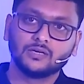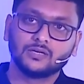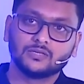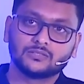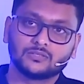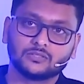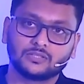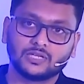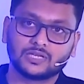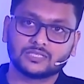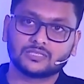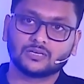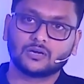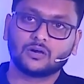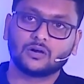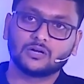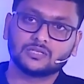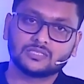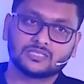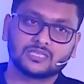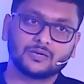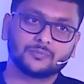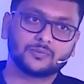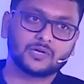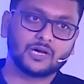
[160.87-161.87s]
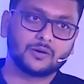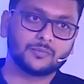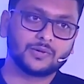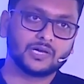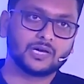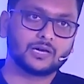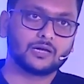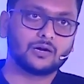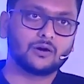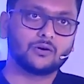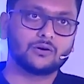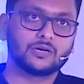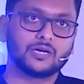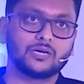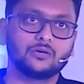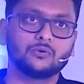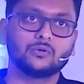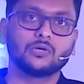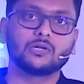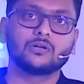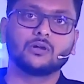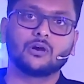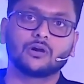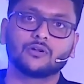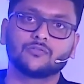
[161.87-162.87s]
So there is a concept coming around and
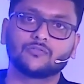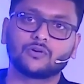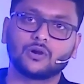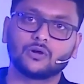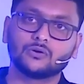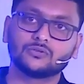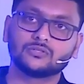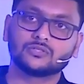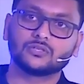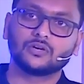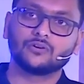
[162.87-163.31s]
doing a lot of rounds